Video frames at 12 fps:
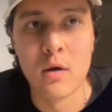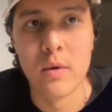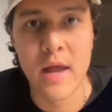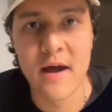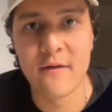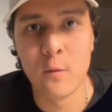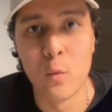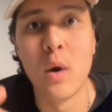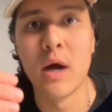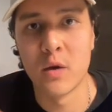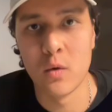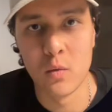have
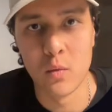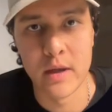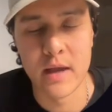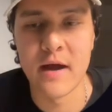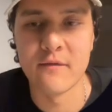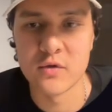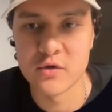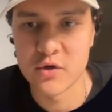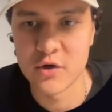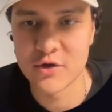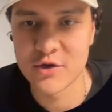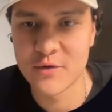what we have to
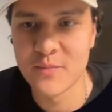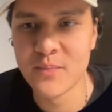search.